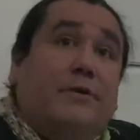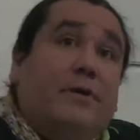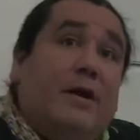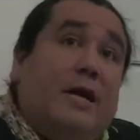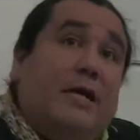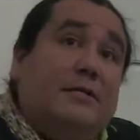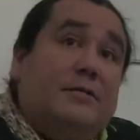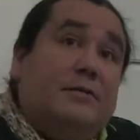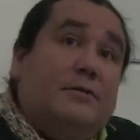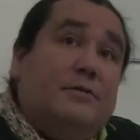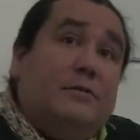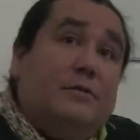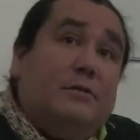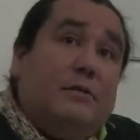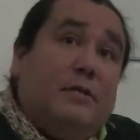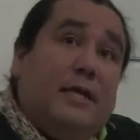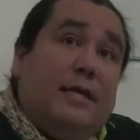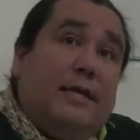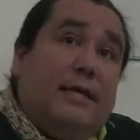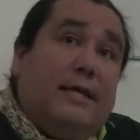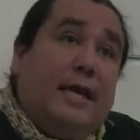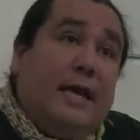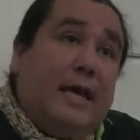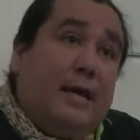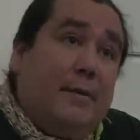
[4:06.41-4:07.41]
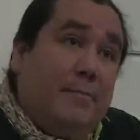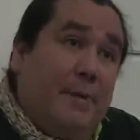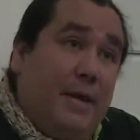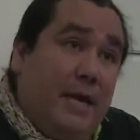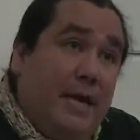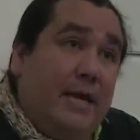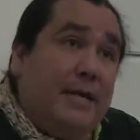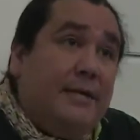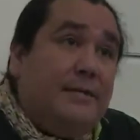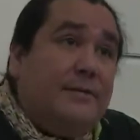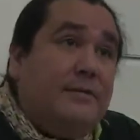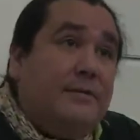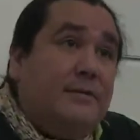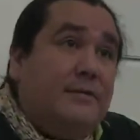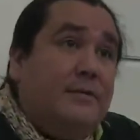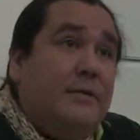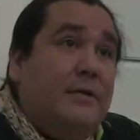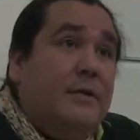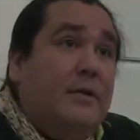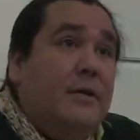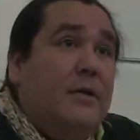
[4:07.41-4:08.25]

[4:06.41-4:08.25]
grassroots-led campaigns